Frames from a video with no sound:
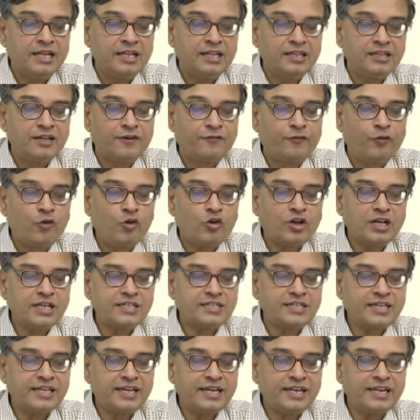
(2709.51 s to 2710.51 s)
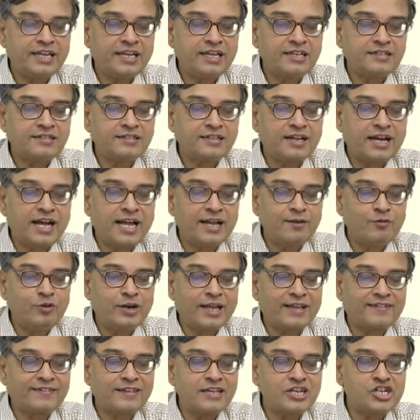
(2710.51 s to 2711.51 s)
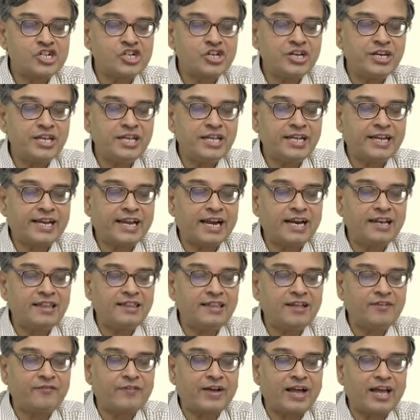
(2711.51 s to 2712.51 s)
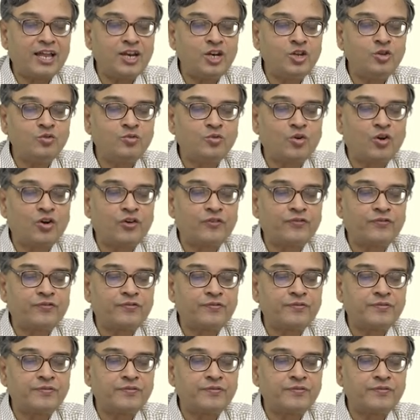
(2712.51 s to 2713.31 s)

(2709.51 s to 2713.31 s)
The focus here is I would essentially get the value of